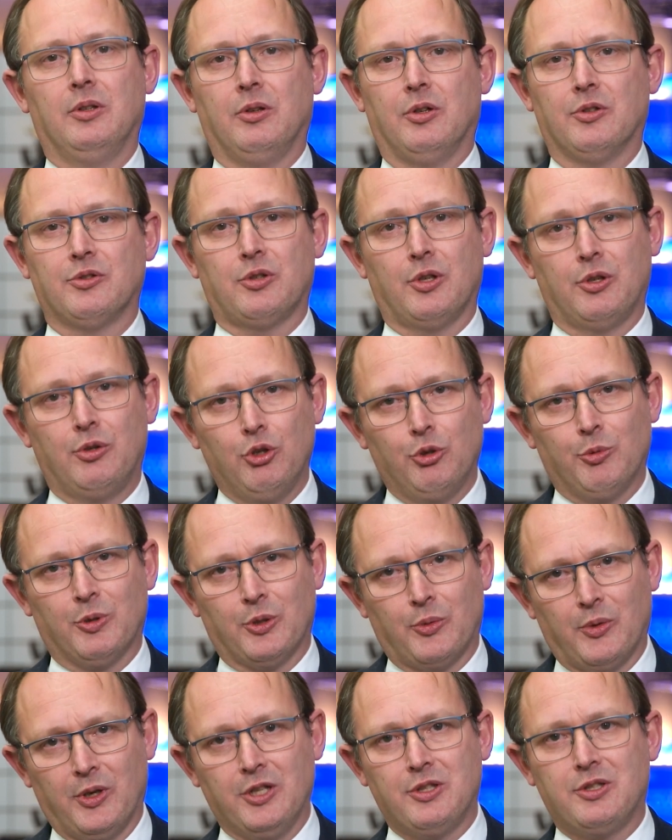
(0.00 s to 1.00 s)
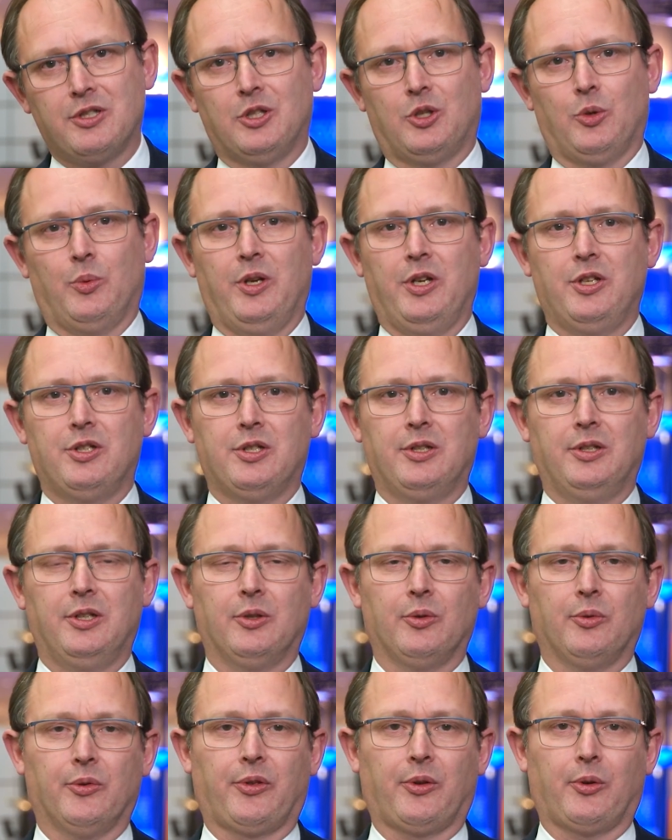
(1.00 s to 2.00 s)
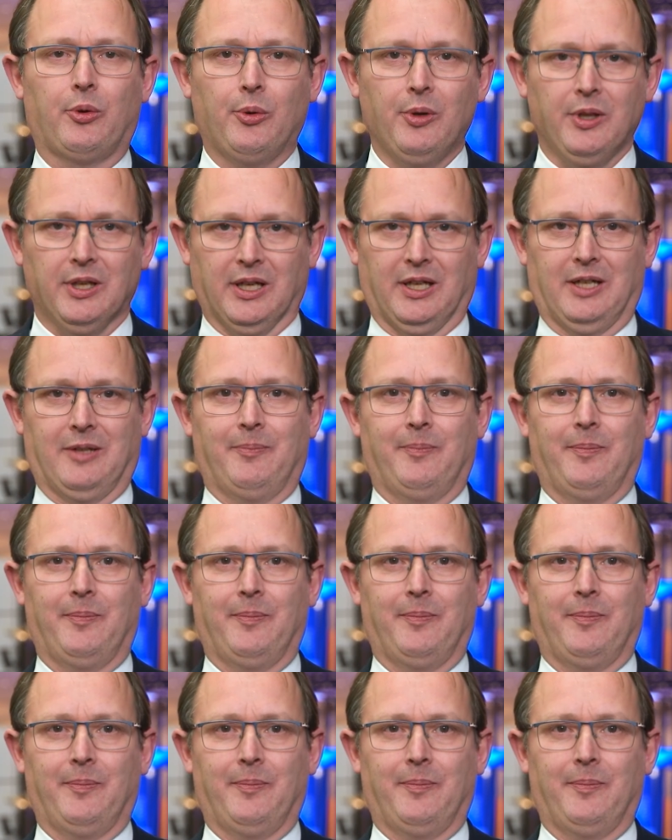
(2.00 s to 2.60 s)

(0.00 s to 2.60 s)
on the human rights situation in North Korea,